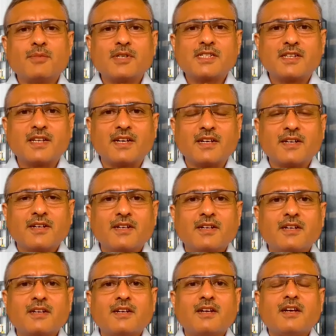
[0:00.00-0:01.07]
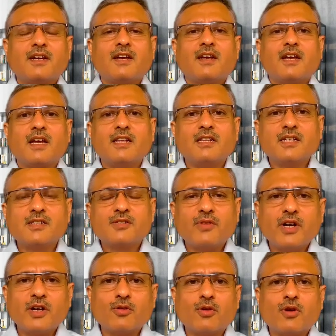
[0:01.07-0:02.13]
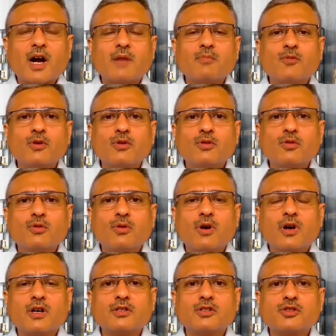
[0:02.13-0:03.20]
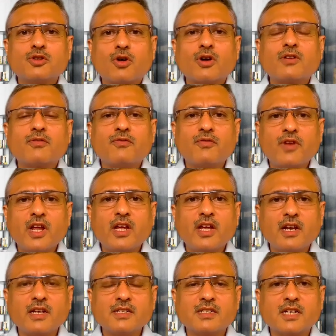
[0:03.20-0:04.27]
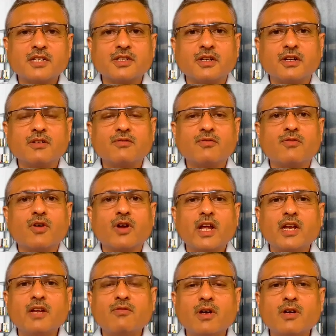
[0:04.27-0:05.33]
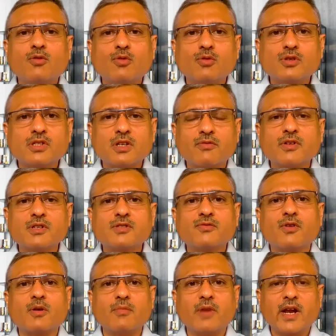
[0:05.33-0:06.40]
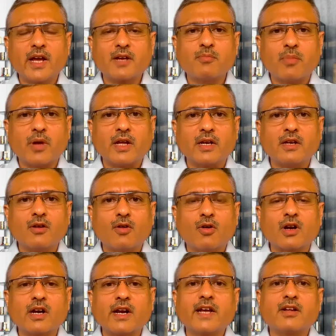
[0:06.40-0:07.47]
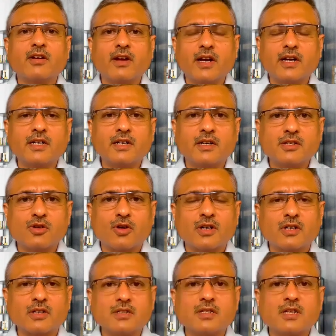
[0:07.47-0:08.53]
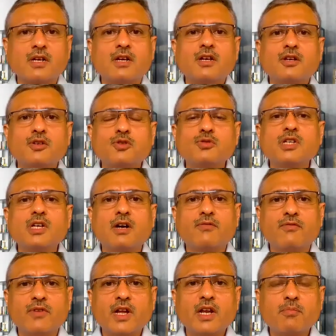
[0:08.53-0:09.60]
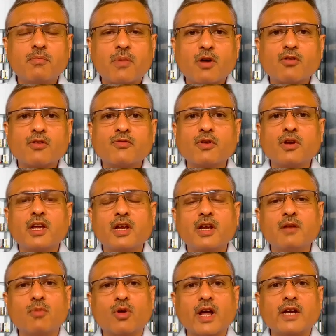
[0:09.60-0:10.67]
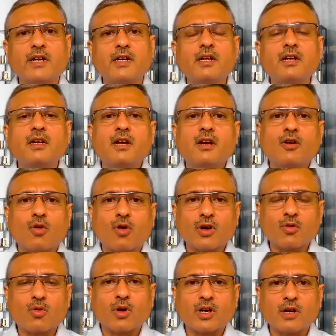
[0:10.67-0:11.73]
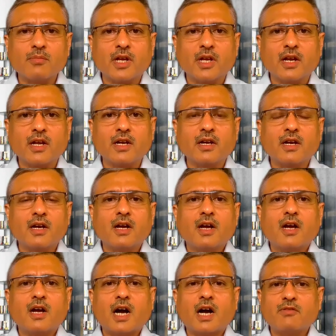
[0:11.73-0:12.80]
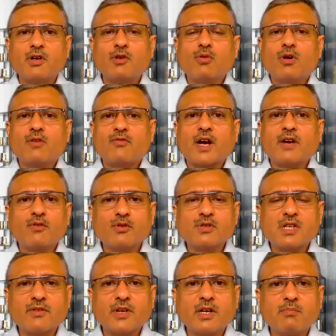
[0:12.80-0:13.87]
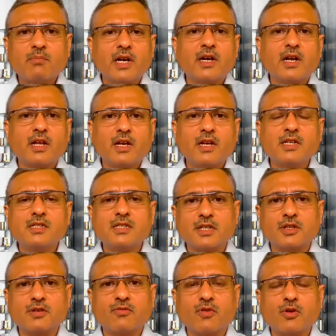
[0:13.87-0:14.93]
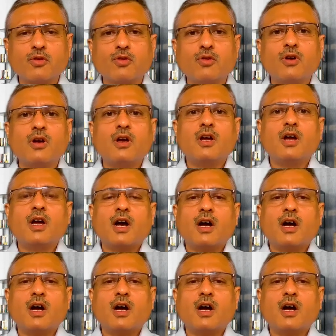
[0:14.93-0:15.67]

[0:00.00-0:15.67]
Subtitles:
Namaste. In this video, I'm going to do a short free healing session for anyone who suffers from neck pain or neck-related disorders using a very powerful healing modality called quantum healing. I will do a 5 to 7 minute healing session for you,